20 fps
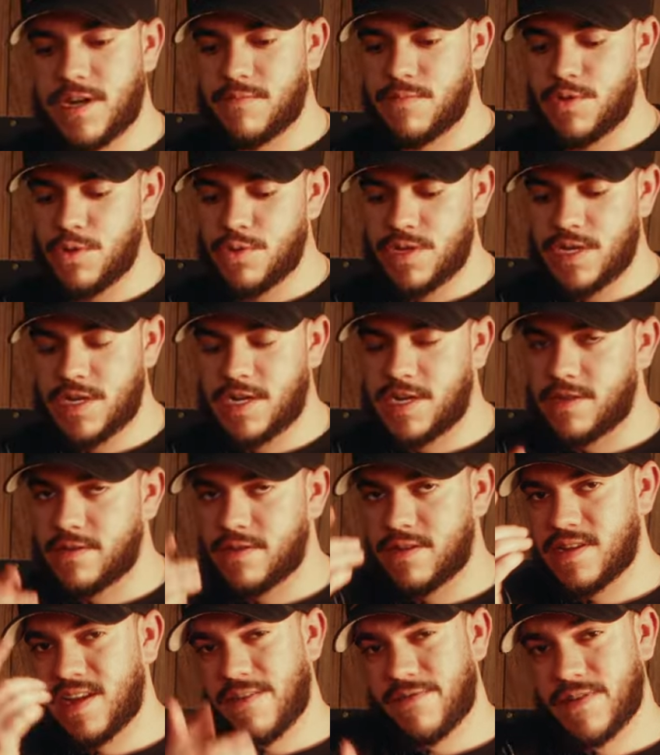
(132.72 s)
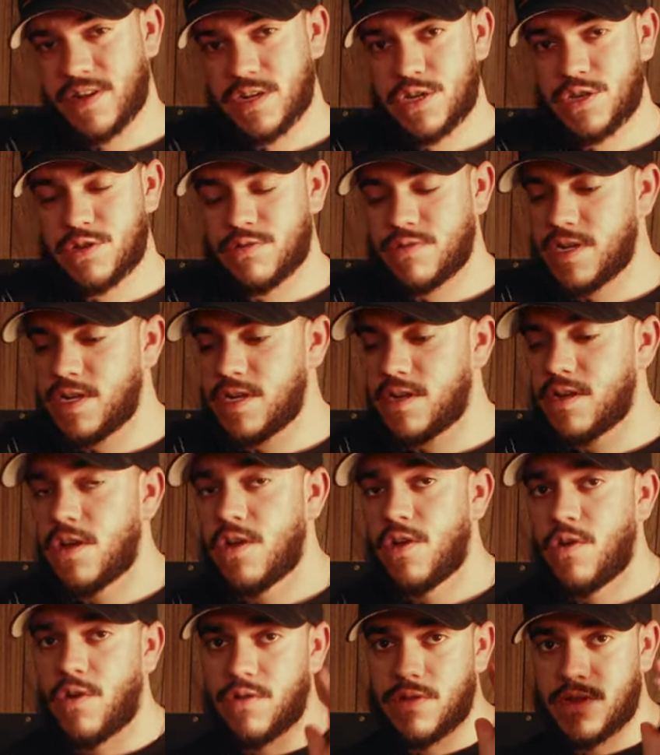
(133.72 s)
I'm using, either the FX3
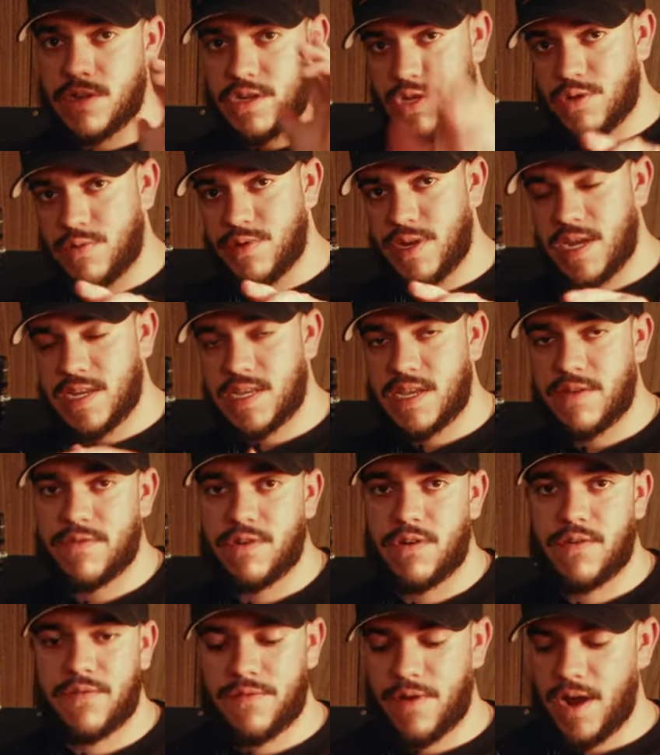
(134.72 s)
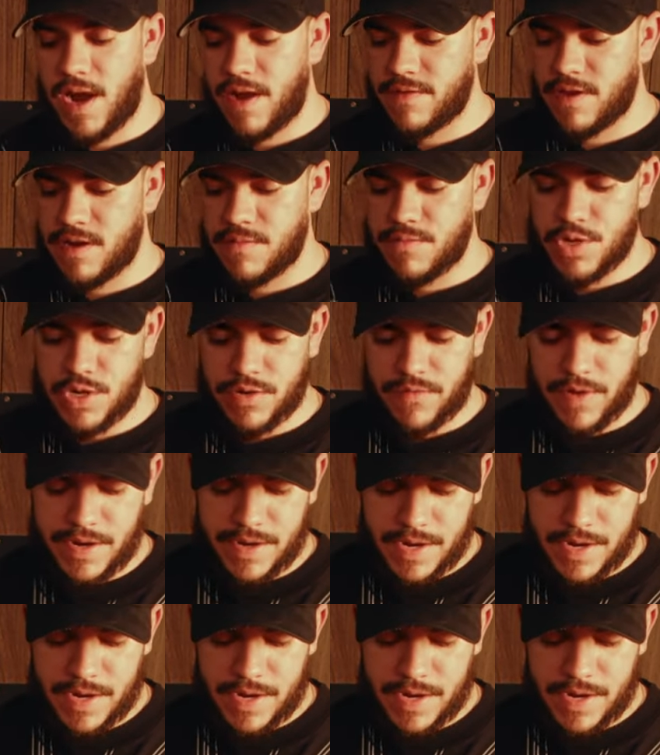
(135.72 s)
or the Sony a7R5 that I'm using right